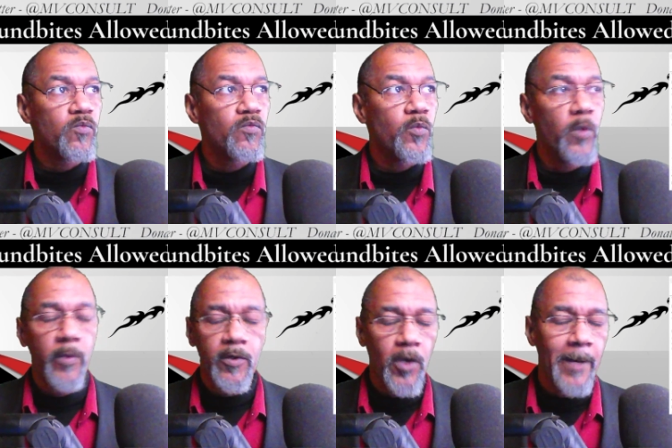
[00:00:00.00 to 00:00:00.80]
when we were
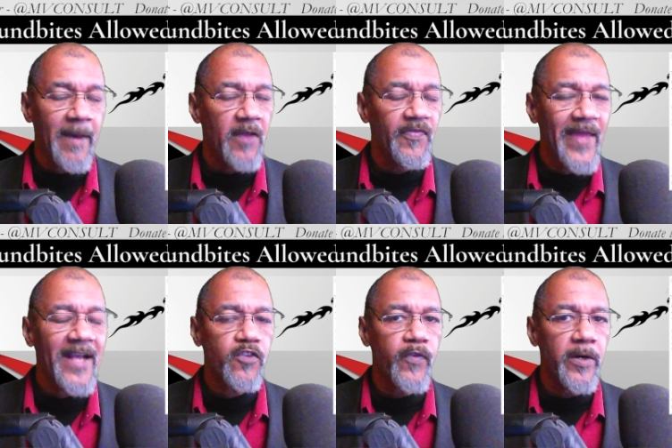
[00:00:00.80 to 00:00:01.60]
talking about
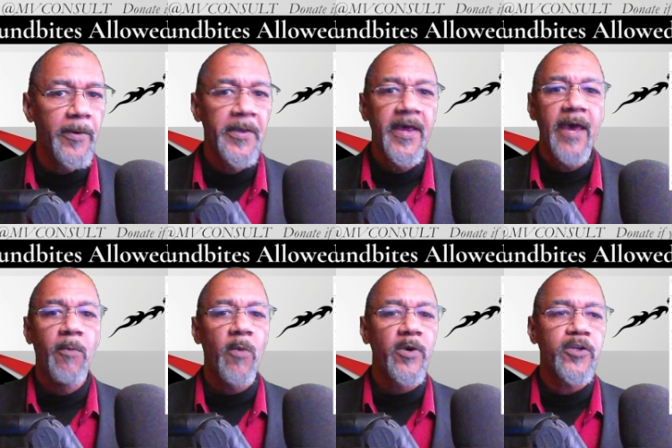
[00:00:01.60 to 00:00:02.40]
Nashville and
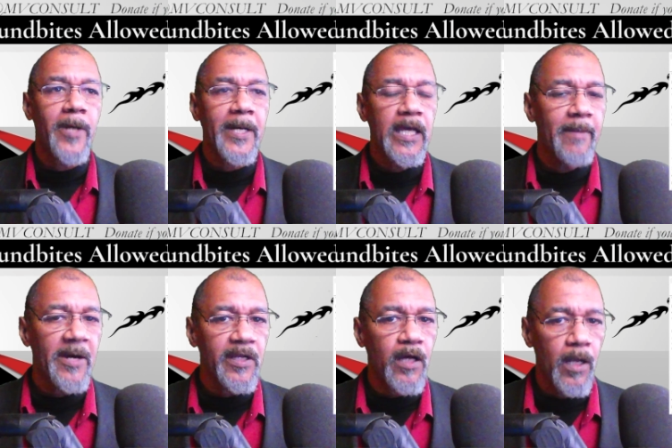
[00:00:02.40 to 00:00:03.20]
what we're talking about
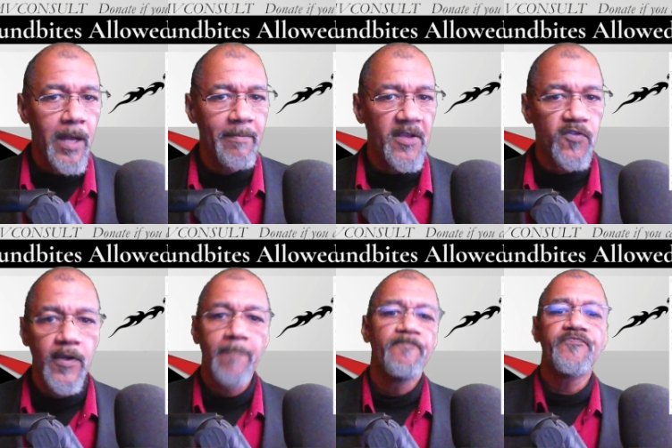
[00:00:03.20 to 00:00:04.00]
in Columbus.
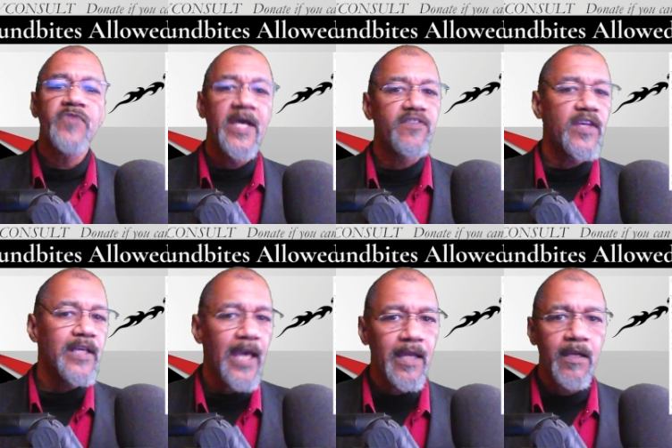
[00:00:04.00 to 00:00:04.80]
It's
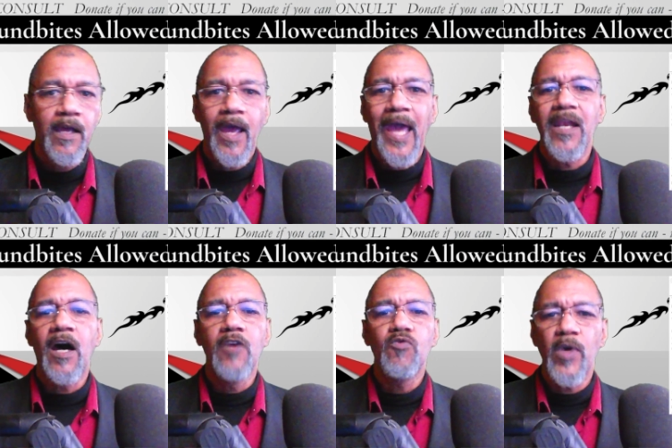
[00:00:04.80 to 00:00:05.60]
again an
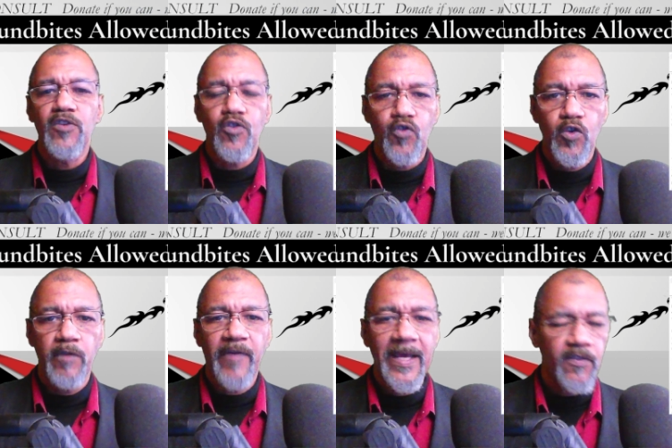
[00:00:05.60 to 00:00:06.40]
unregistered
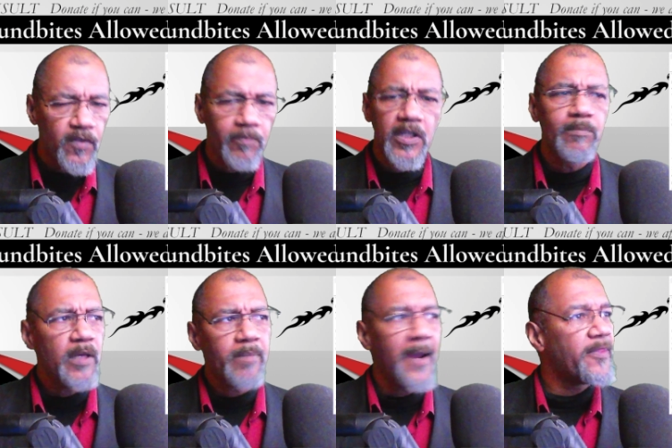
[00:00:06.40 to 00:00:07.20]
device, something made
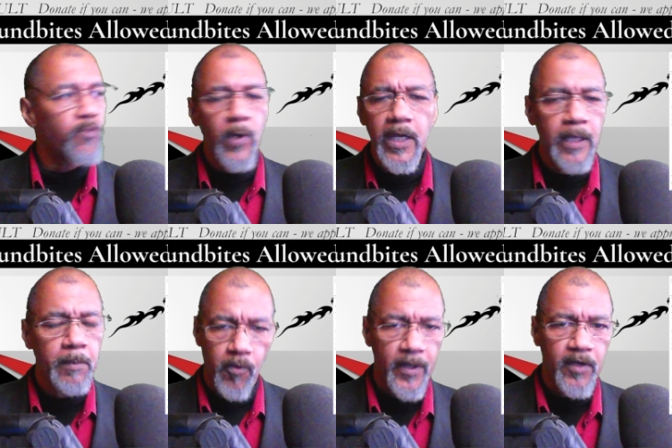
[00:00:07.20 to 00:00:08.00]
by a 3D
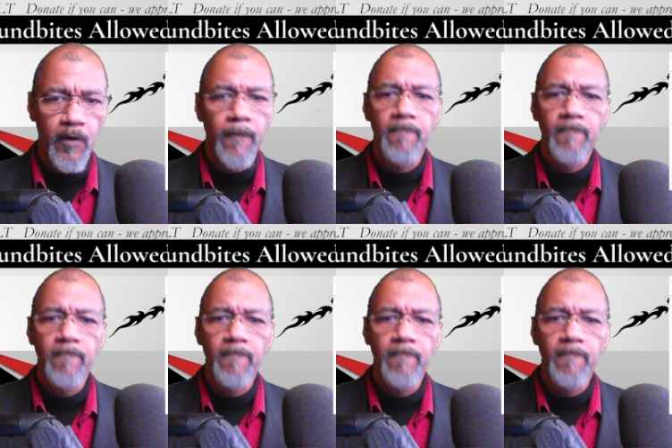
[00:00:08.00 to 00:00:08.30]
printer.